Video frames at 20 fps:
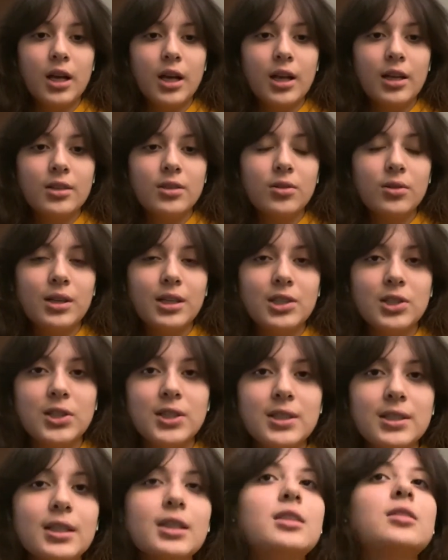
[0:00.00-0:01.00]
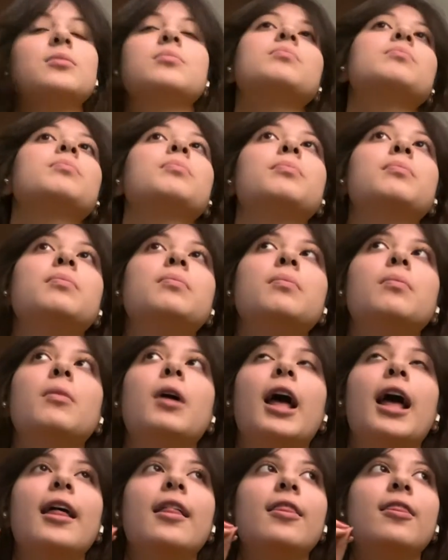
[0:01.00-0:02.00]
So Nietzsche is like
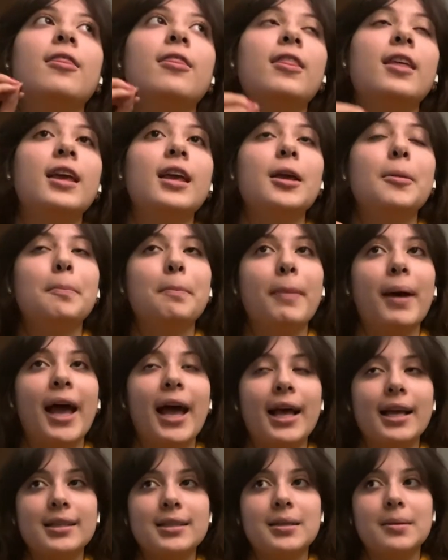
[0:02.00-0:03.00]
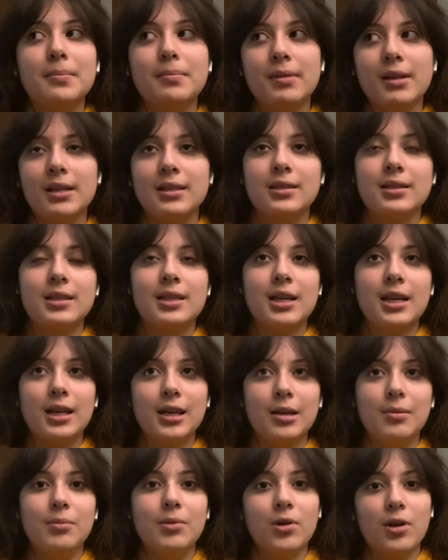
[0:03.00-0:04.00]
the pessimist
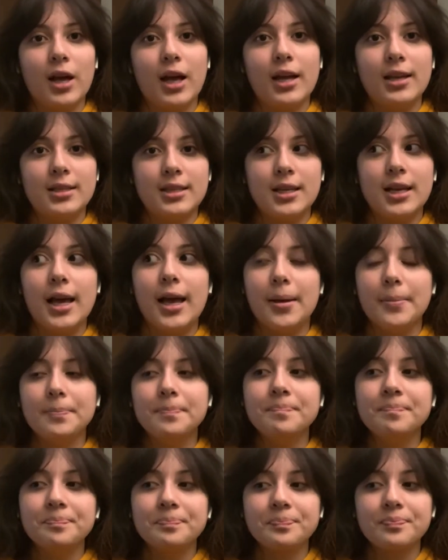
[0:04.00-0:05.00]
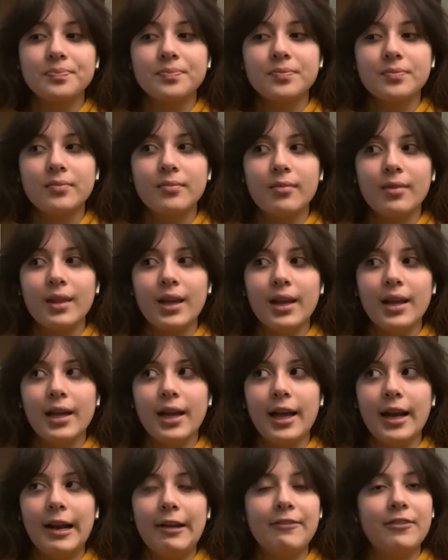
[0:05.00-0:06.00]
emo guy TM,
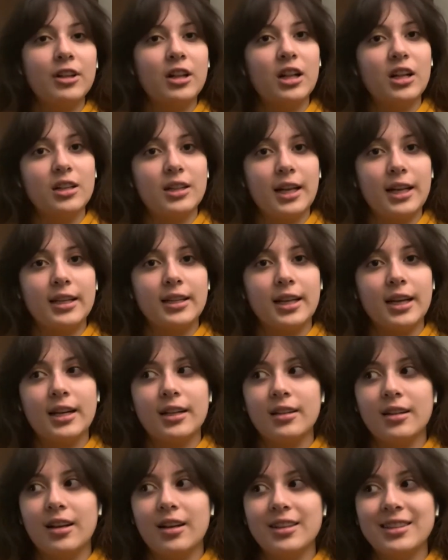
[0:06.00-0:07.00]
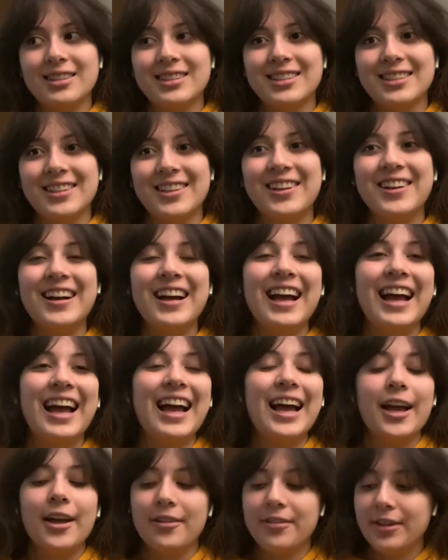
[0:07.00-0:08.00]
and I feel like that a lot, so
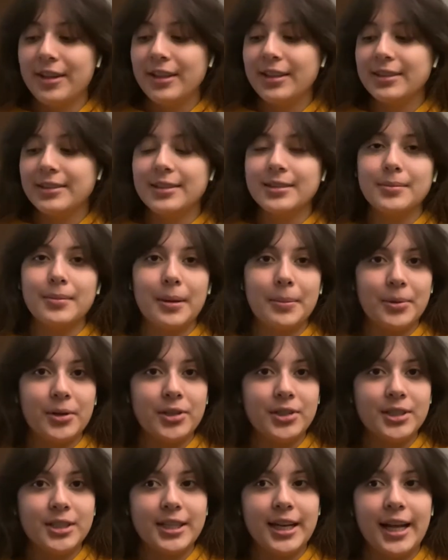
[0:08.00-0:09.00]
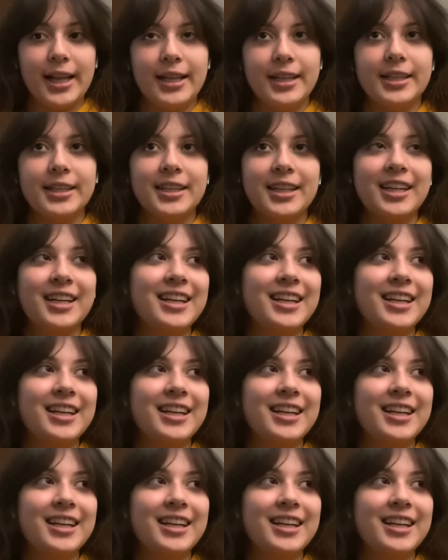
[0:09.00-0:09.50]
I feel like this is my personality.